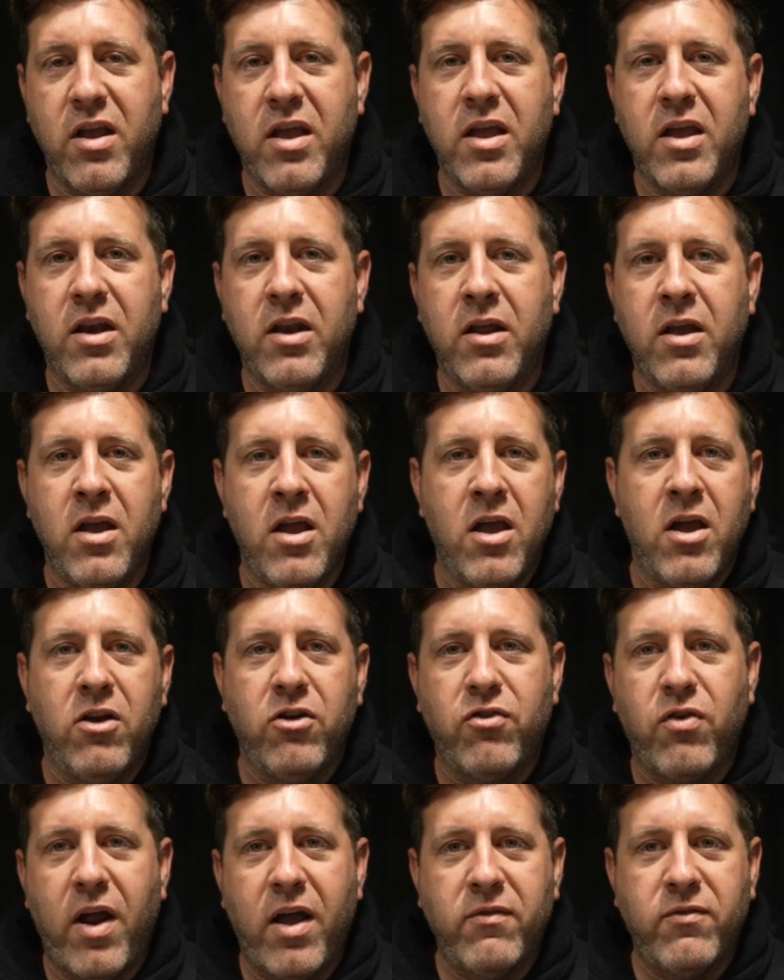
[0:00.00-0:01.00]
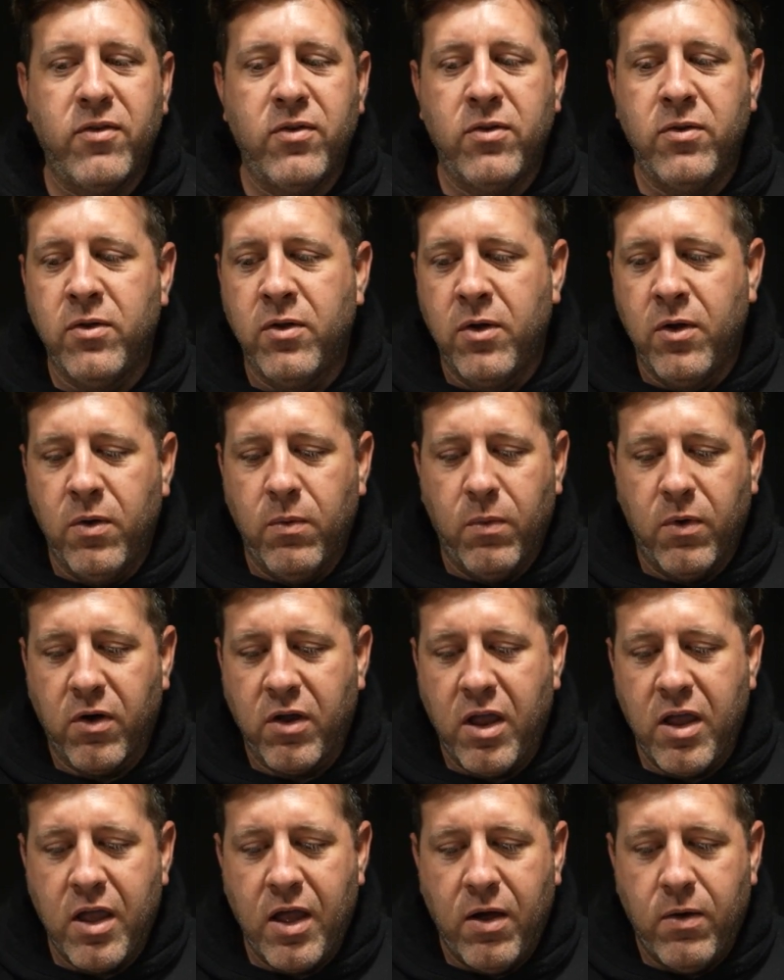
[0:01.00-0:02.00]
in travel,
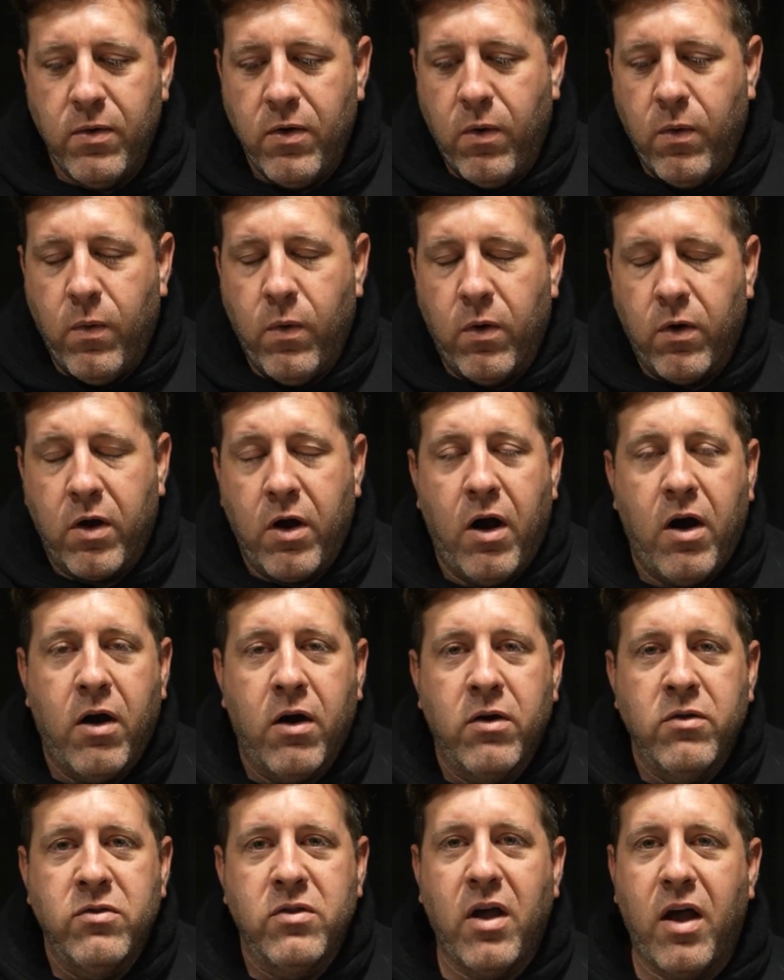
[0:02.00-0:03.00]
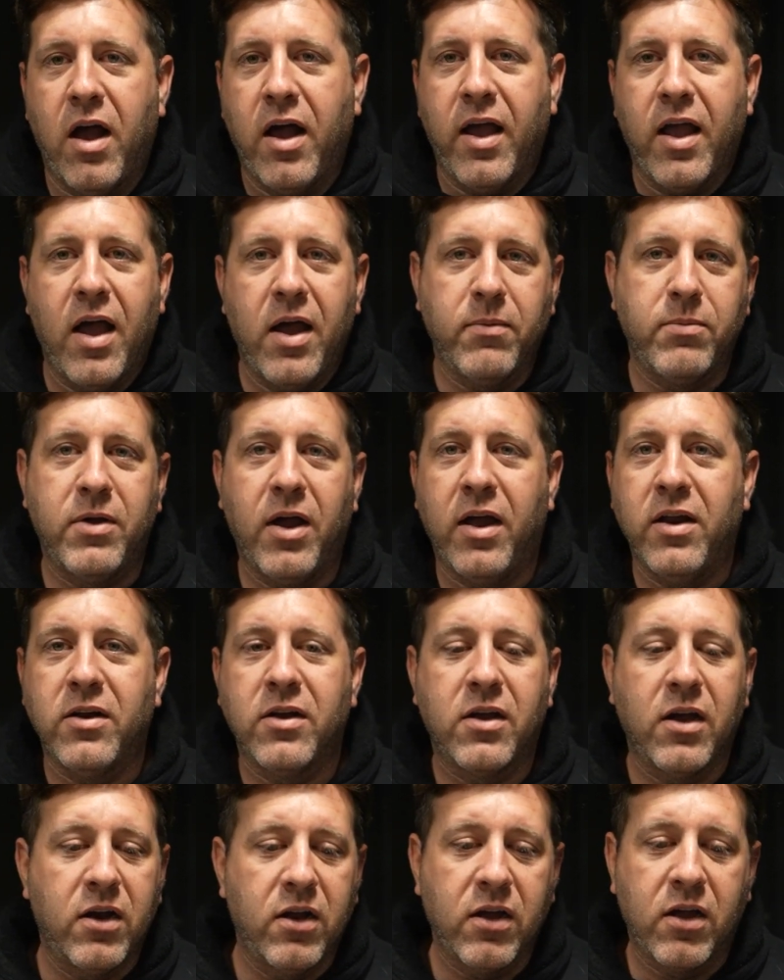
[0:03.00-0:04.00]
working out, or cars, I, I'm kind of
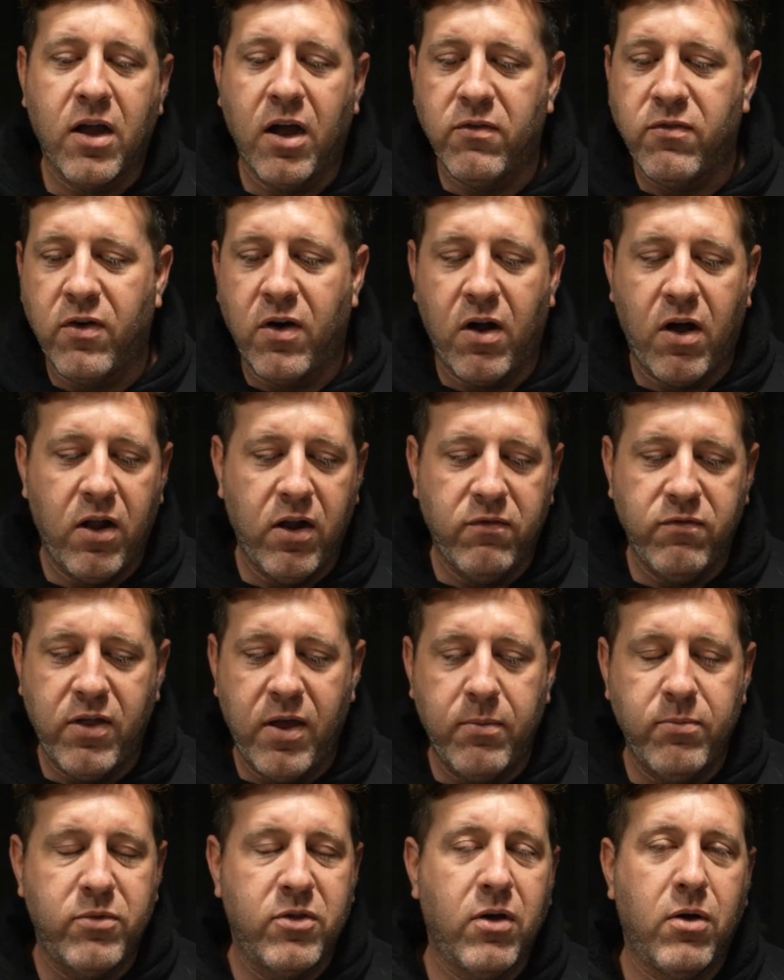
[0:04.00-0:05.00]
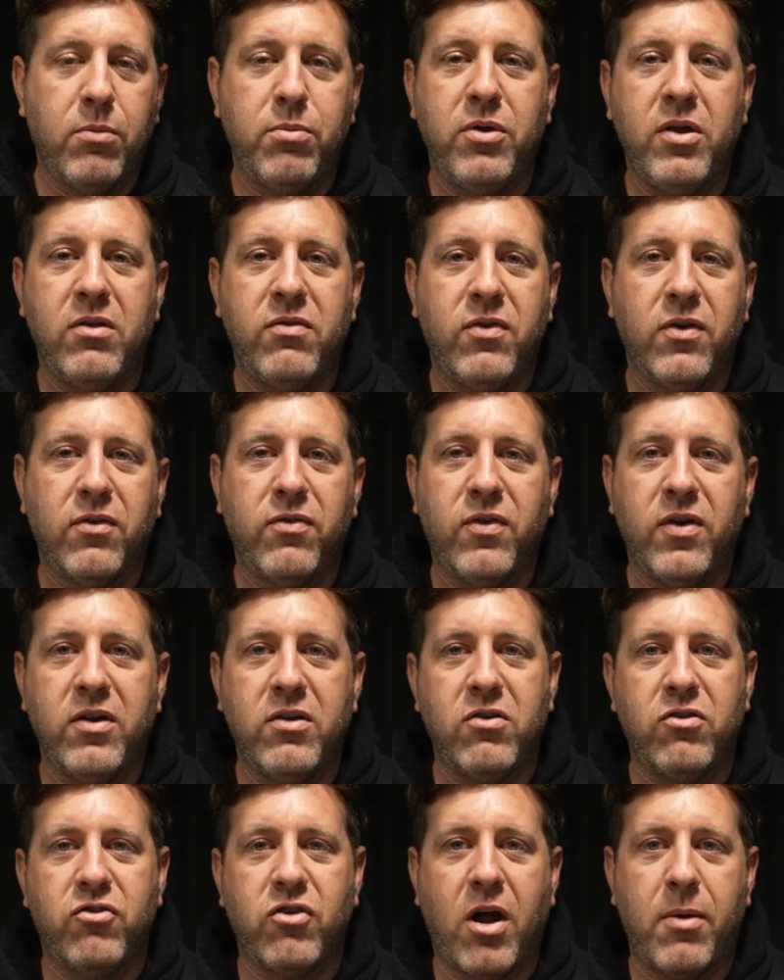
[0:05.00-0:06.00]
going to cover all of them. So please feel free
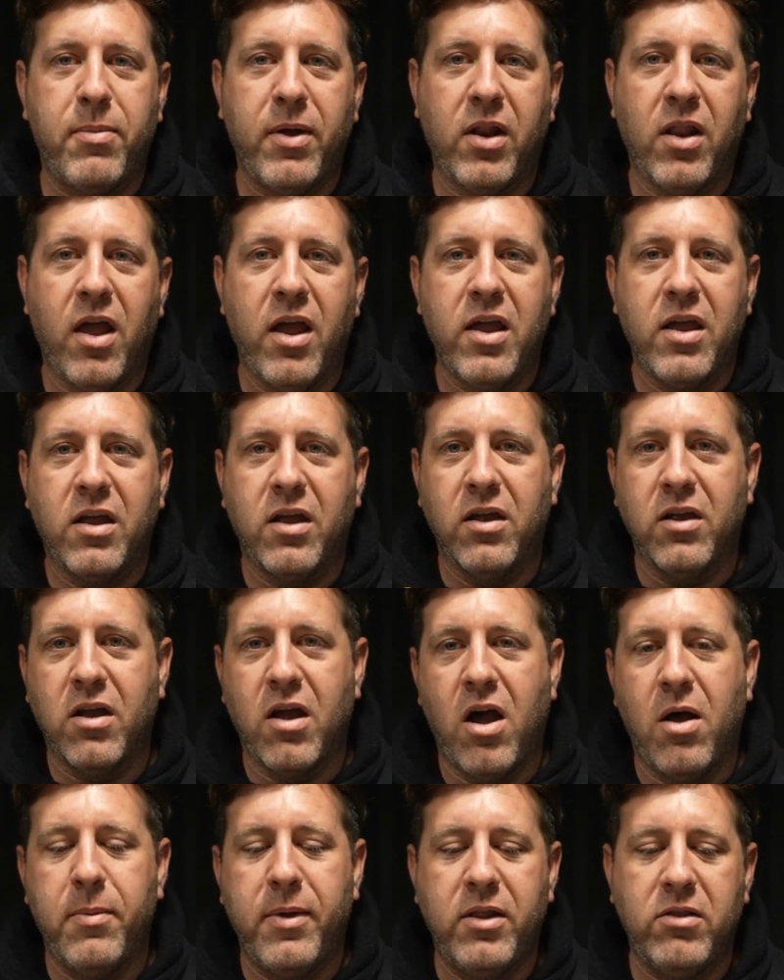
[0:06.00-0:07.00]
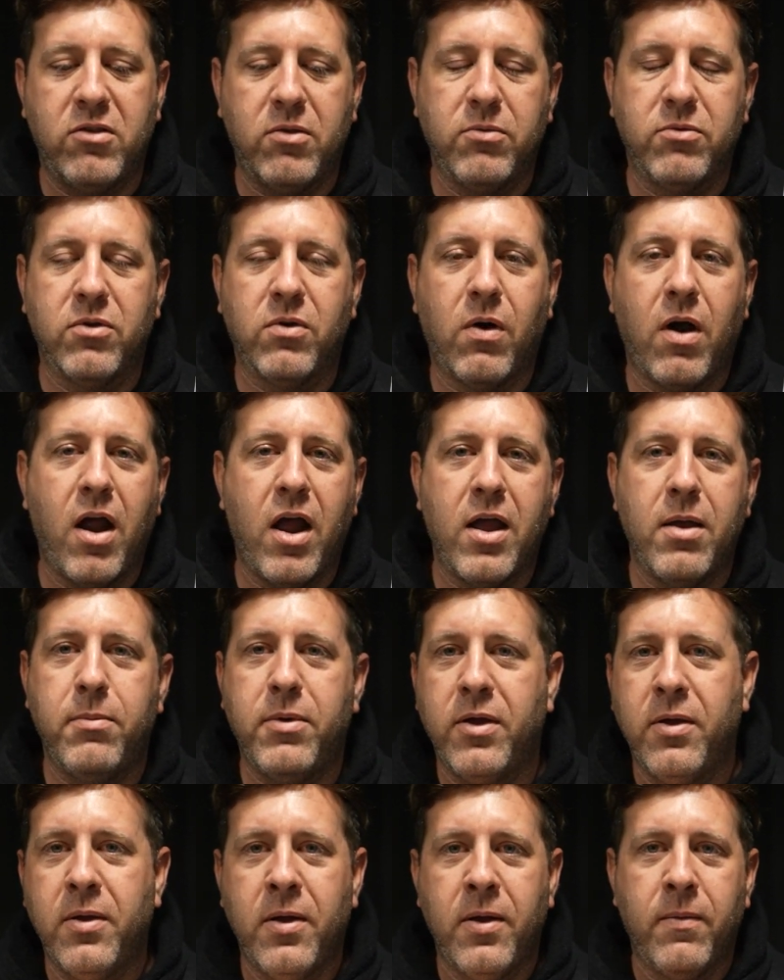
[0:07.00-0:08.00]
to drop a like, comment,
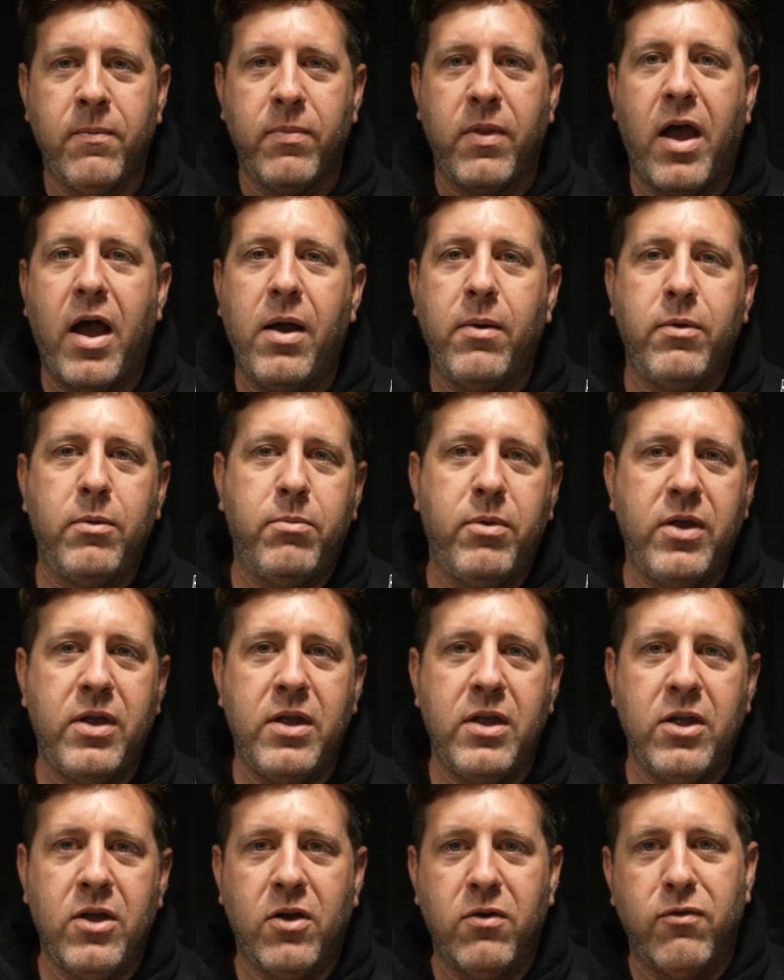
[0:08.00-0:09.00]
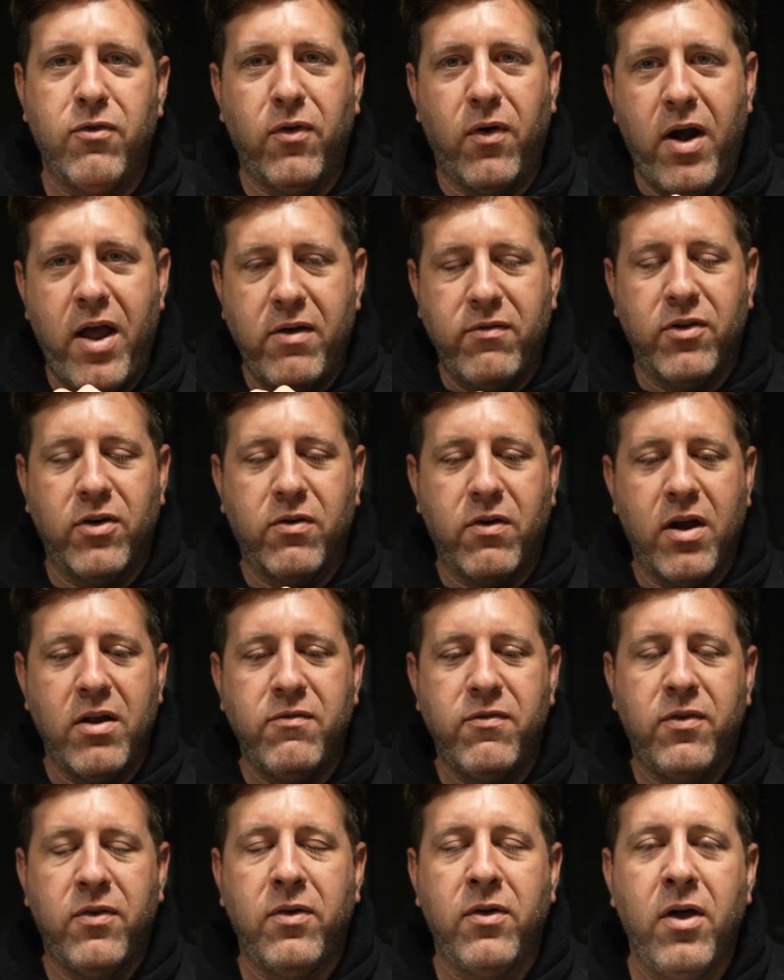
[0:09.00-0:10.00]
subscribe. I would be forever
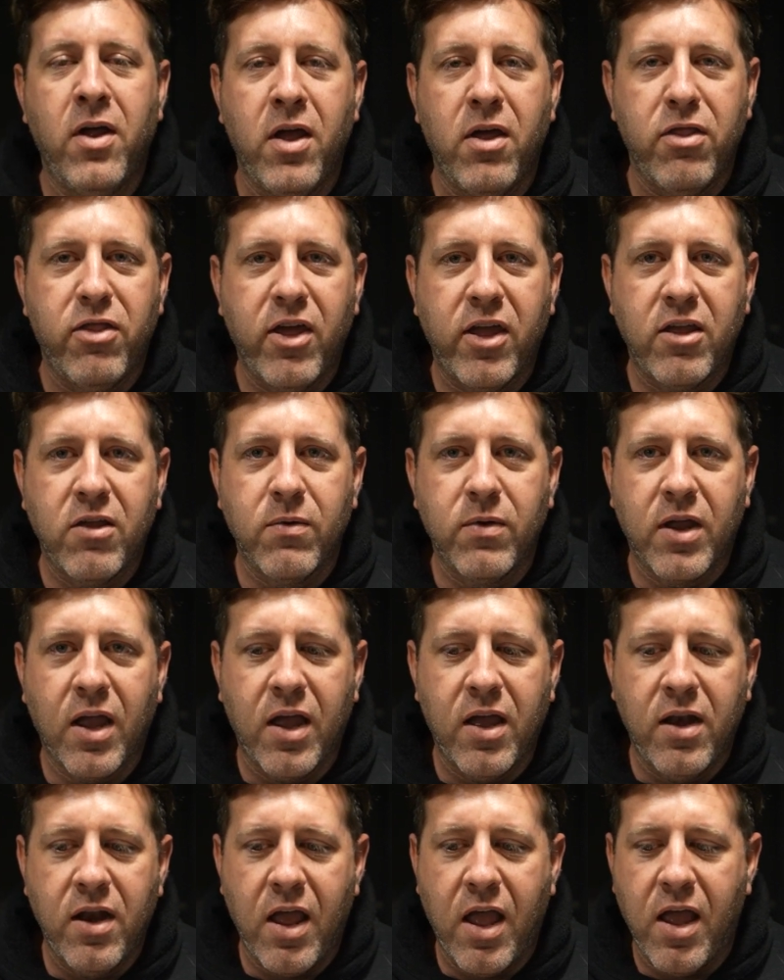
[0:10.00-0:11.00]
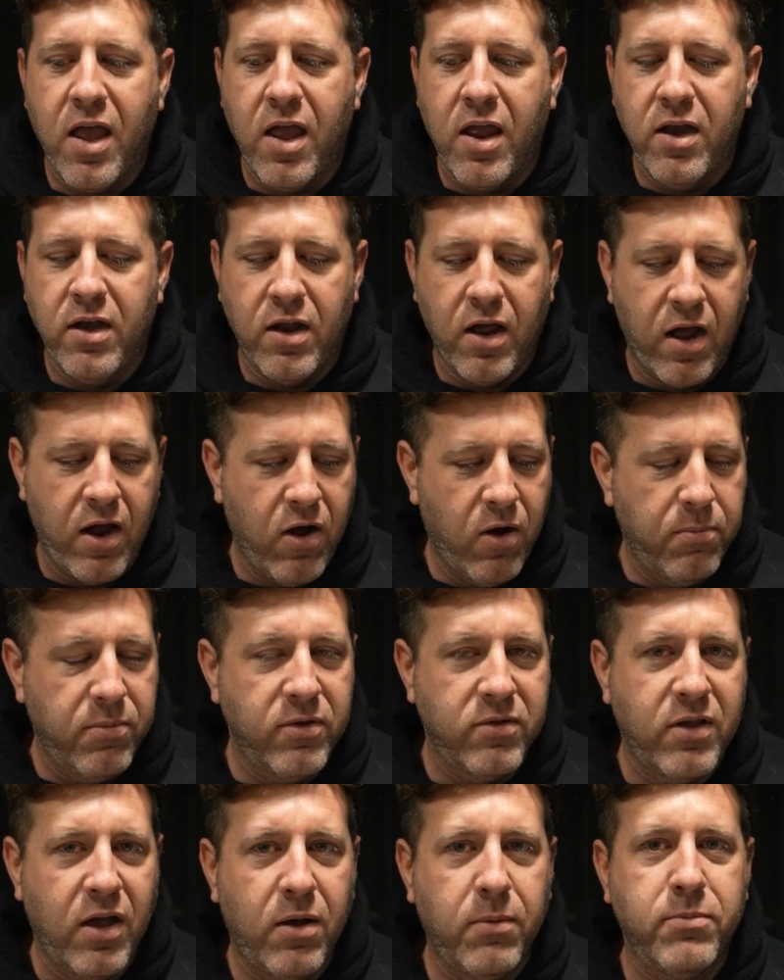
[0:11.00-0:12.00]
grateful. Thank you again, and I hope
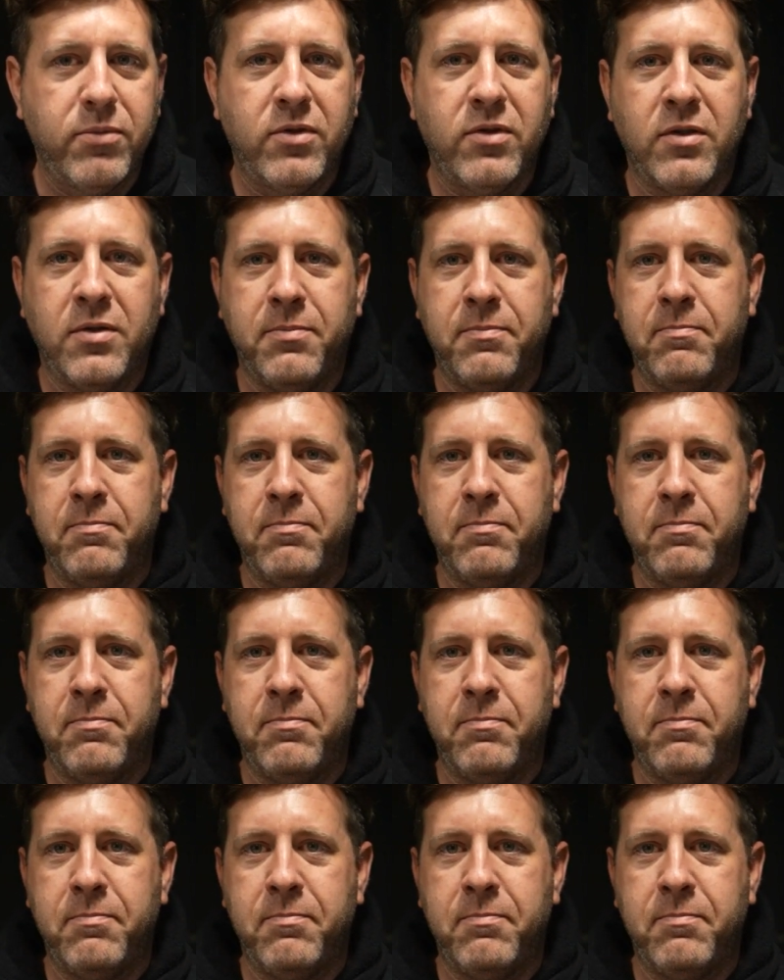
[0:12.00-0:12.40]
this helps.